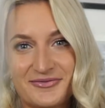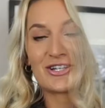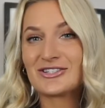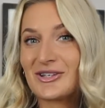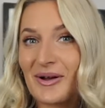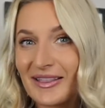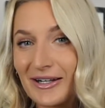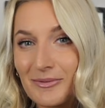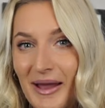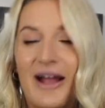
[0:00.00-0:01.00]
So a
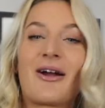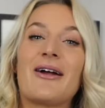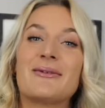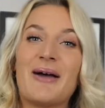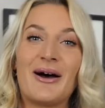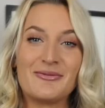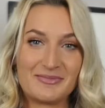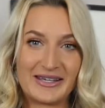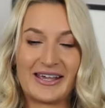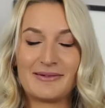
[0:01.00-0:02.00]
little background about
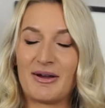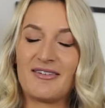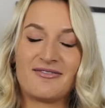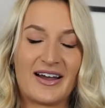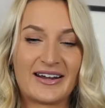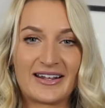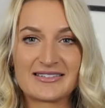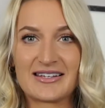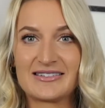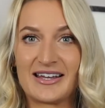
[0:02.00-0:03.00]
me and my
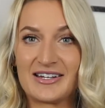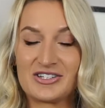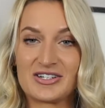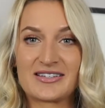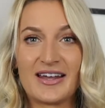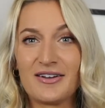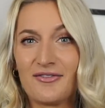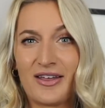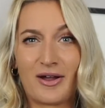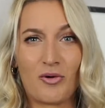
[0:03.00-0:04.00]
finances, and just kind of
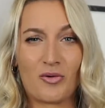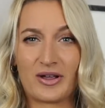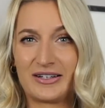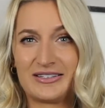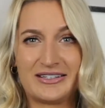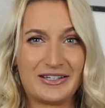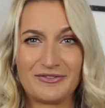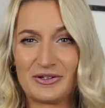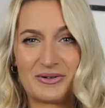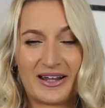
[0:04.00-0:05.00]
like to give
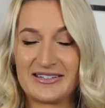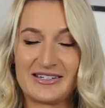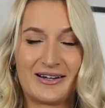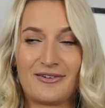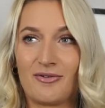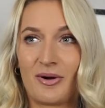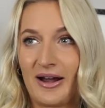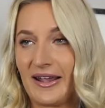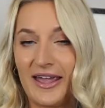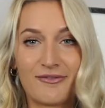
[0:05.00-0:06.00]
you an idea of where
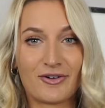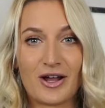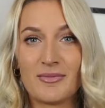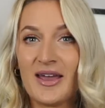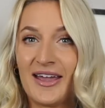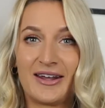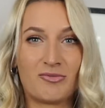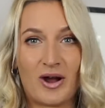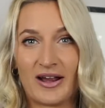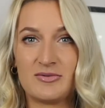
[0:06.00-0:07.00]
I came from and
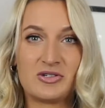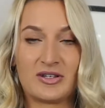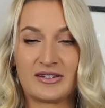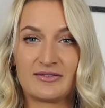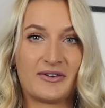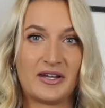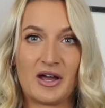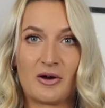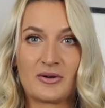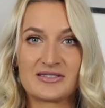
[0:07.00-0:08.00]
why I'm doing this video.